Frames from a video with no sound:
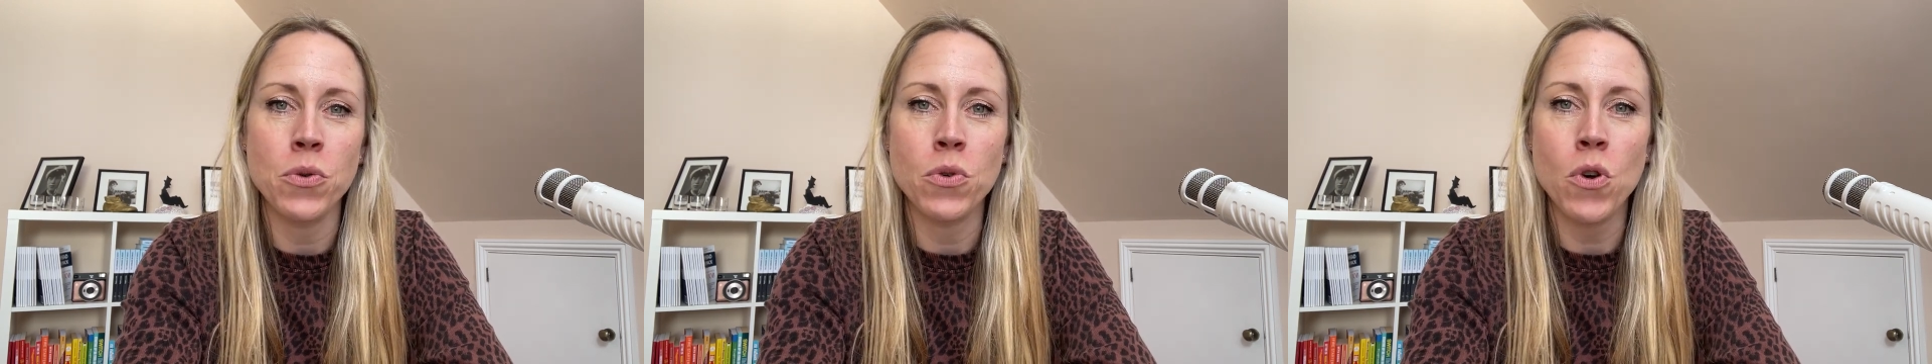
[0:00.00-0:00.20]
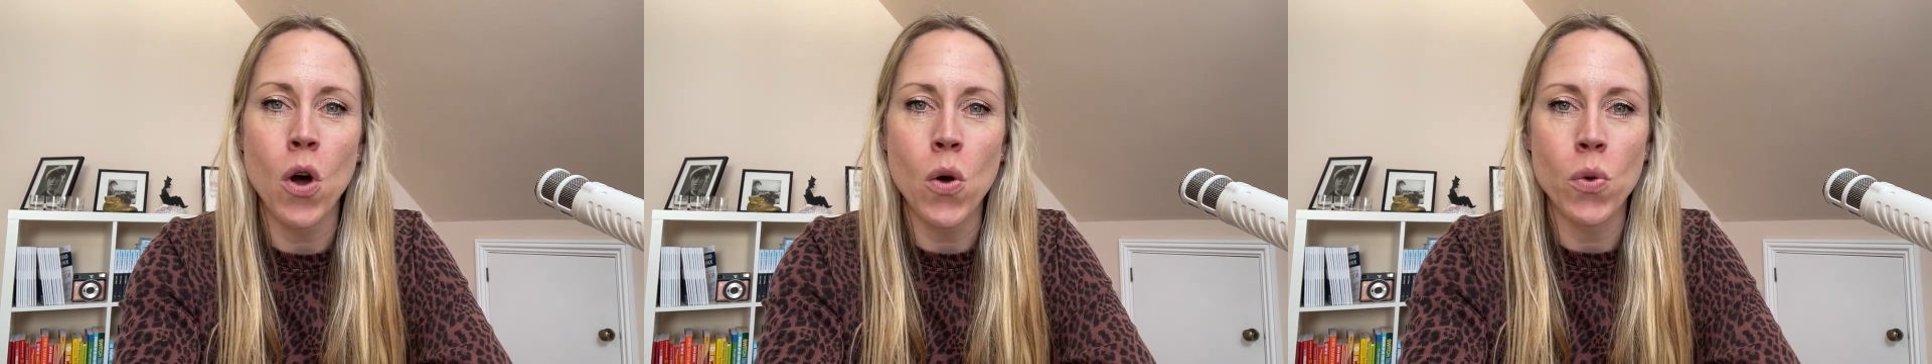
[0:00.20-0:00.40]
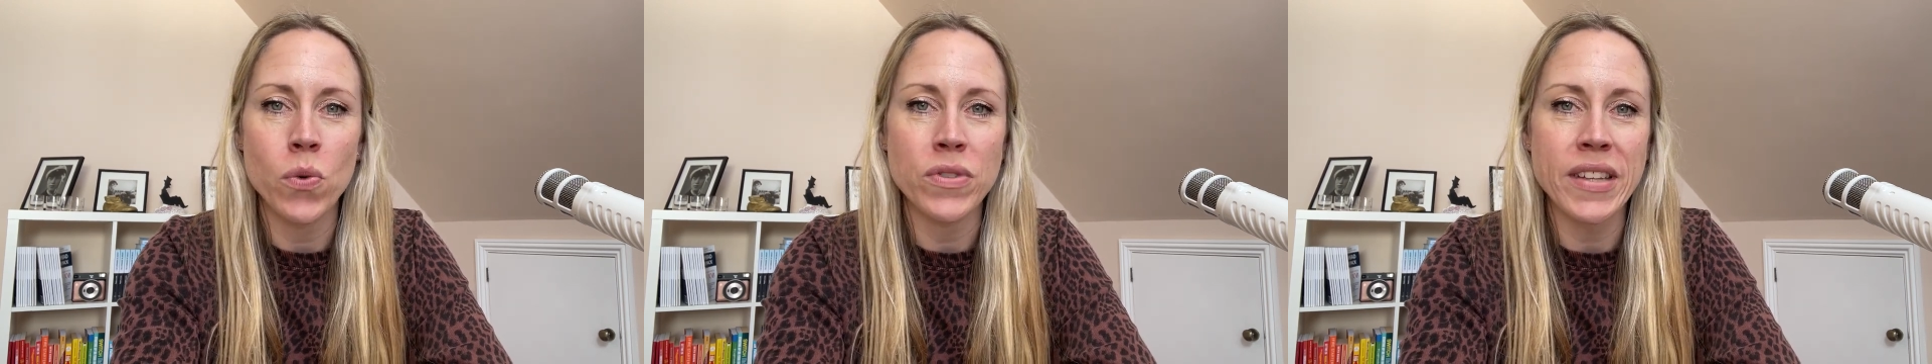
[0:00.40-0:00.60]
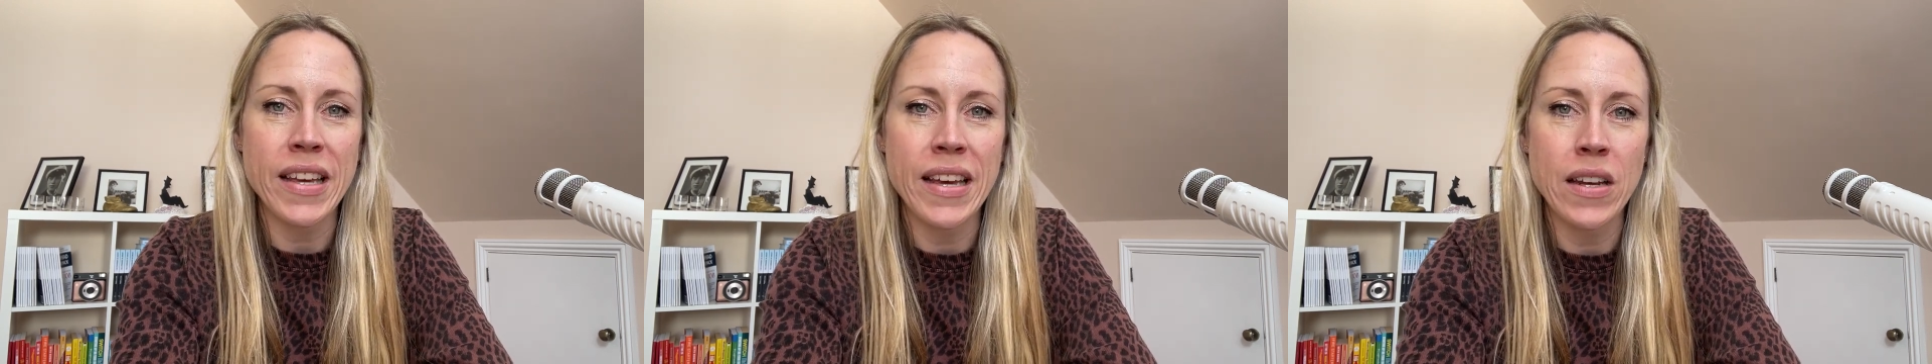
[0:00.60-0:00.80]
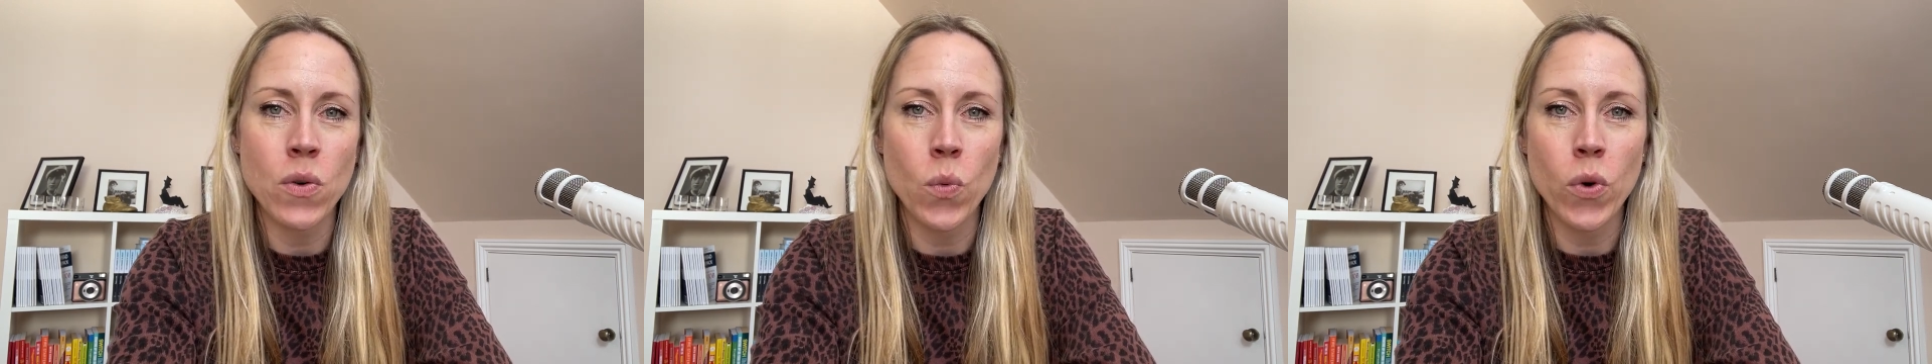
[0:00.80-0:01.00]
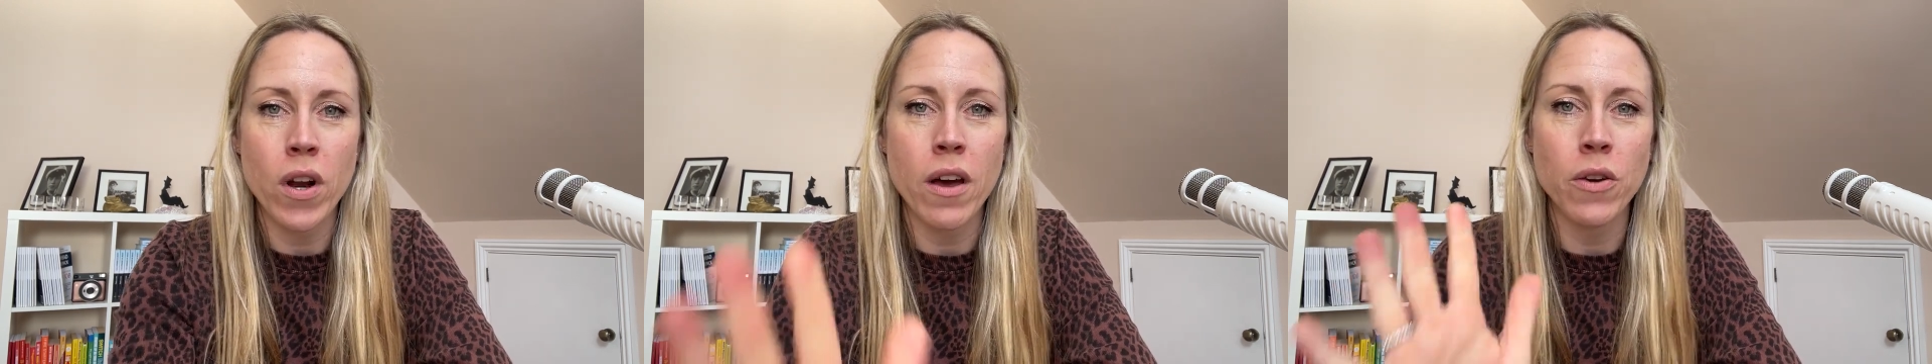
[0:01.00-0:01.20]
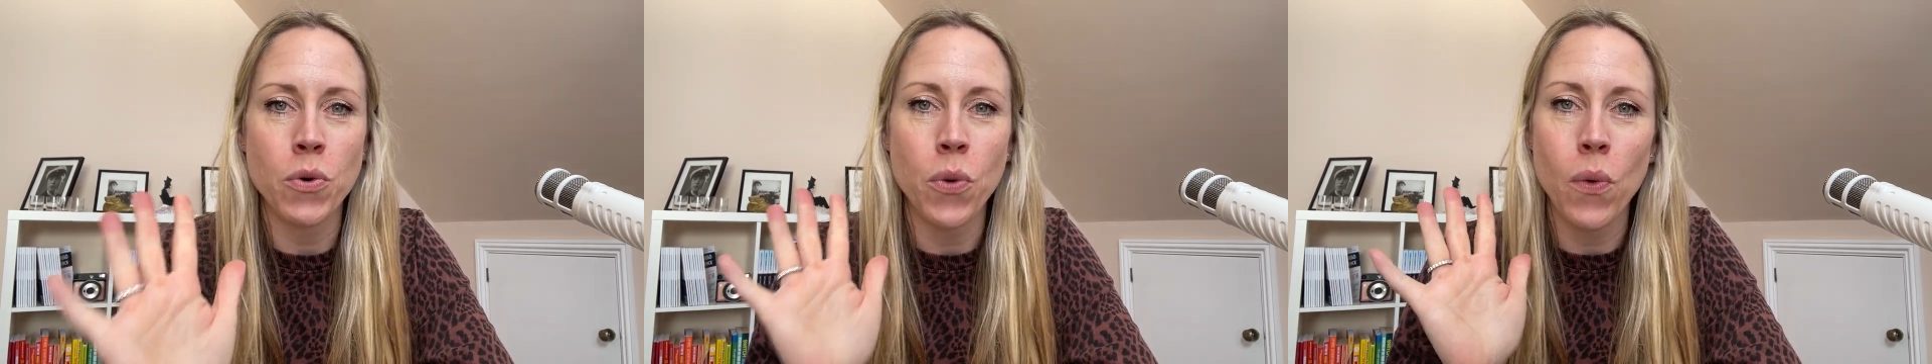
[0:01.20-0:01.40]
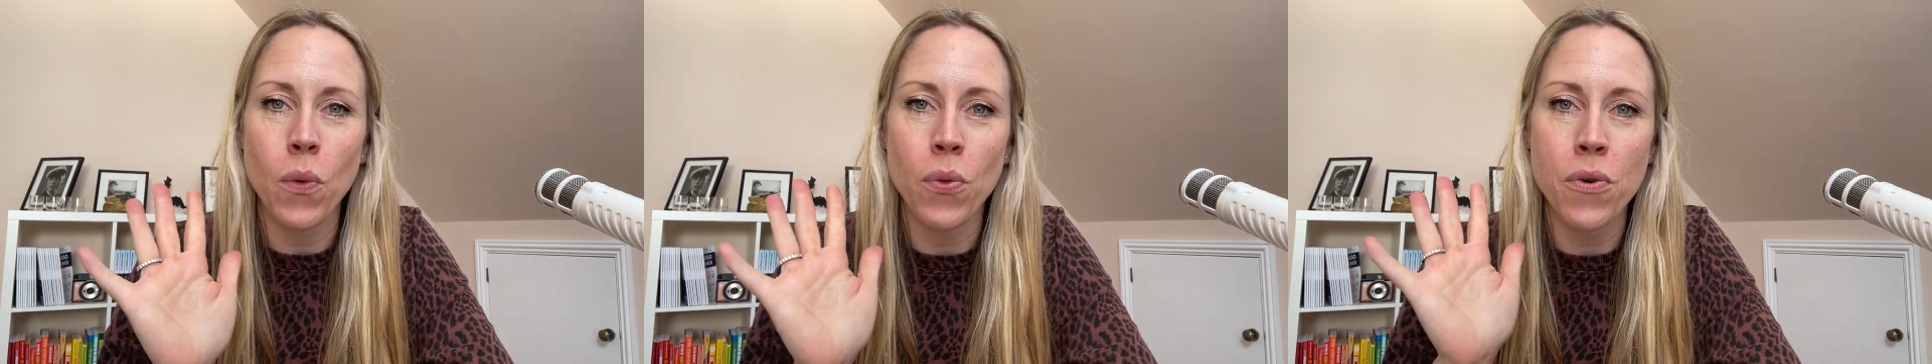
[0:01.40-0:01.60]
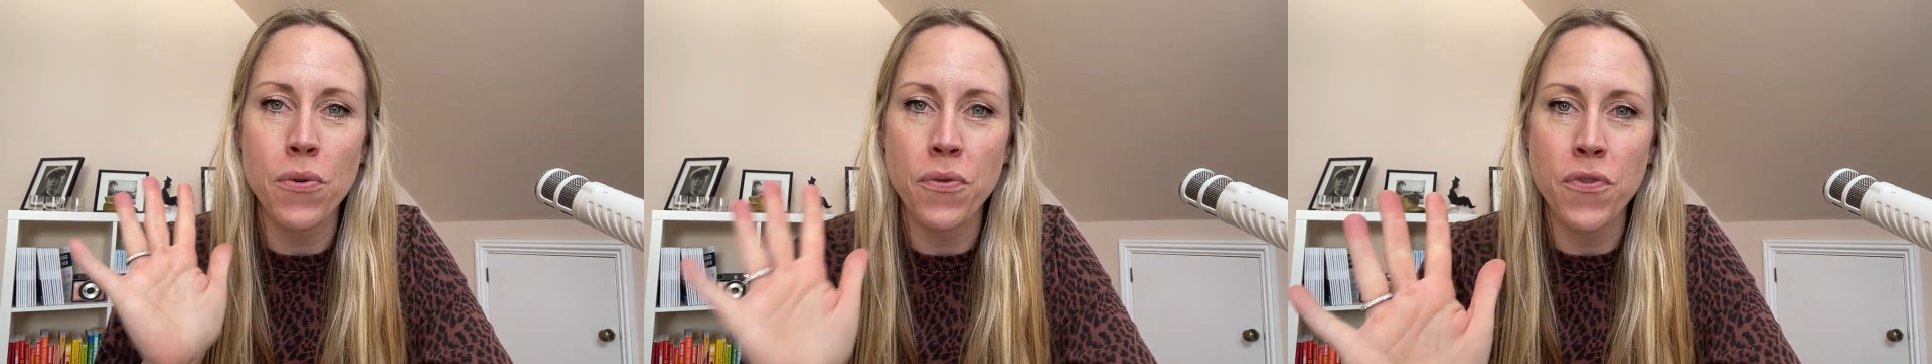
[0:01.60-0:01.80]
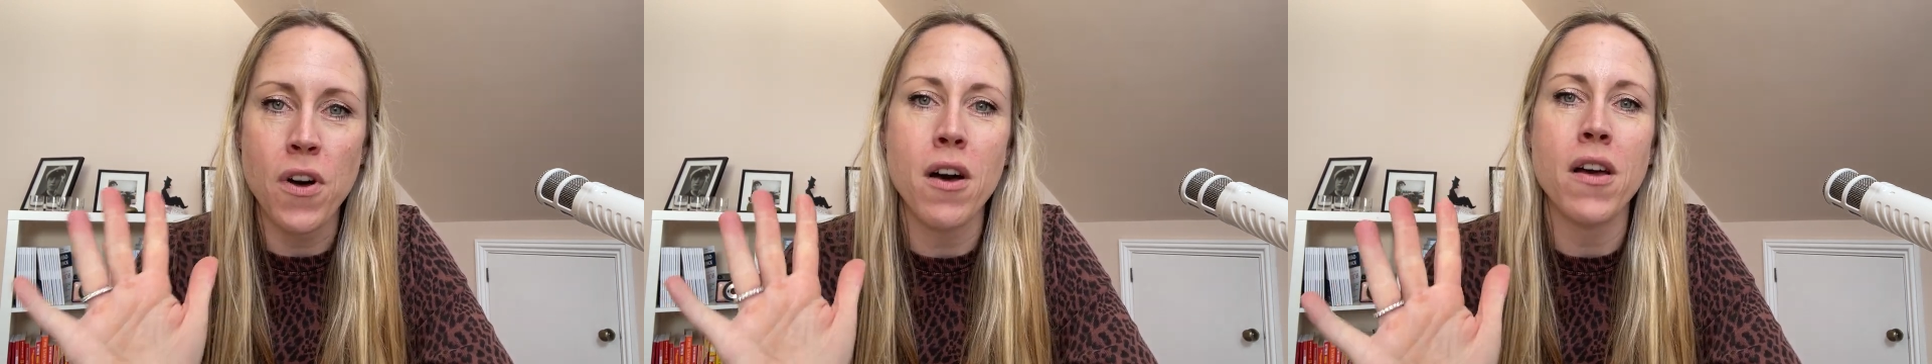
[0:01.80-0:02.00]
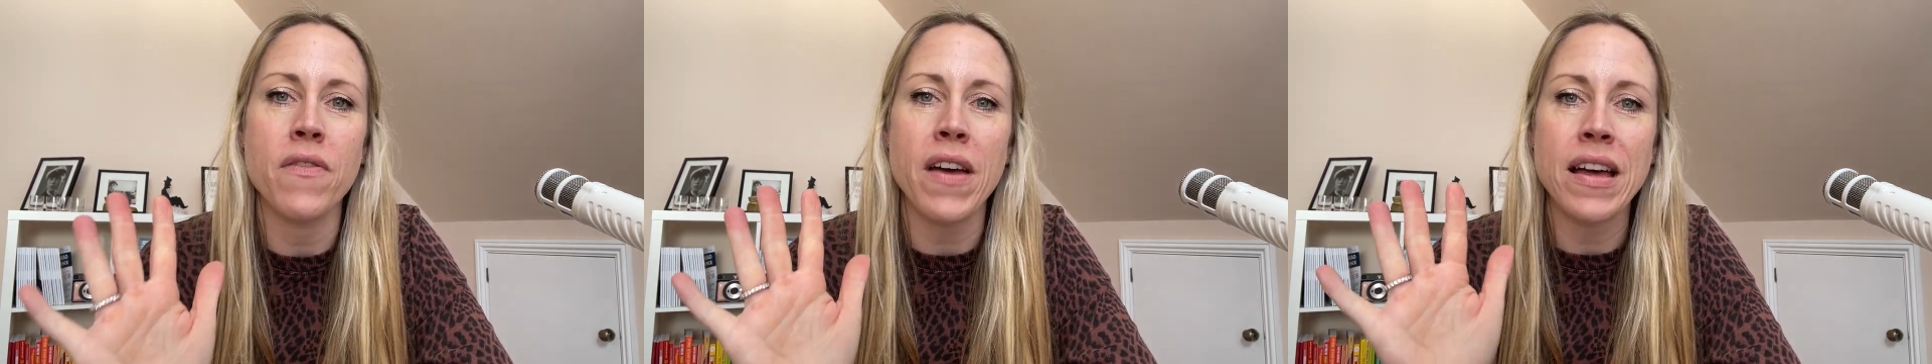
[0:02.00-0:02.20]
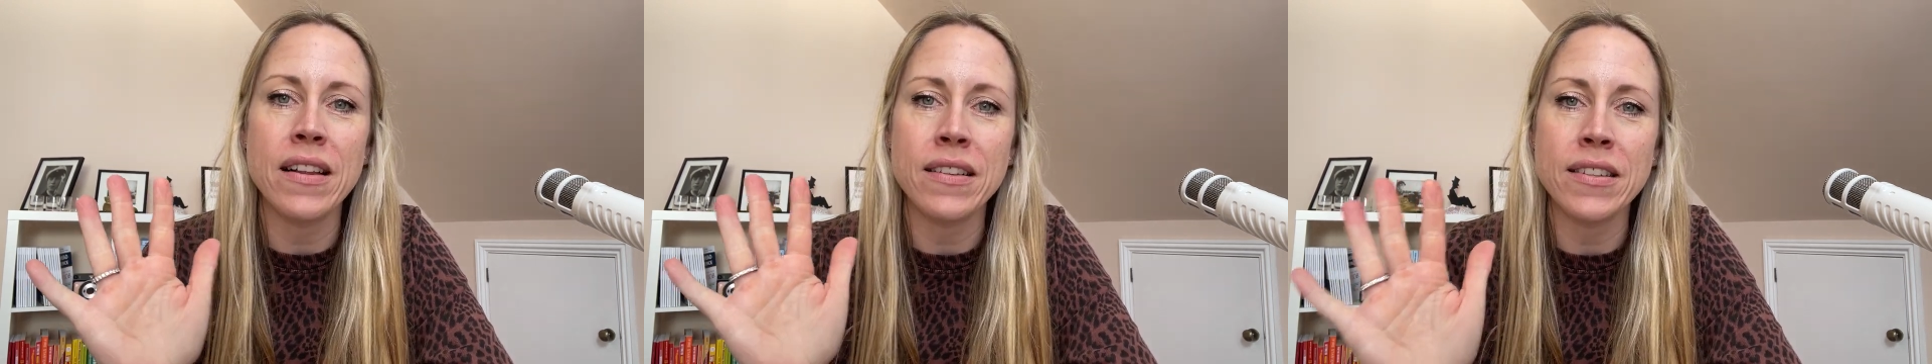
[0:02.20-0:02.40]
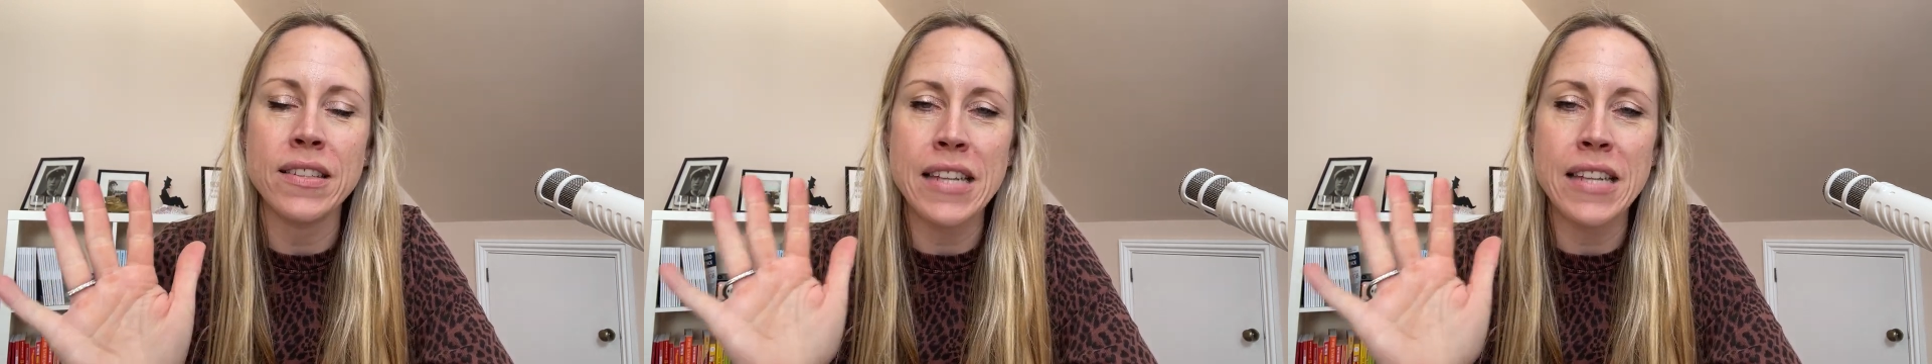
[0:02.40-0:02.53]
goals in what I call the five L's.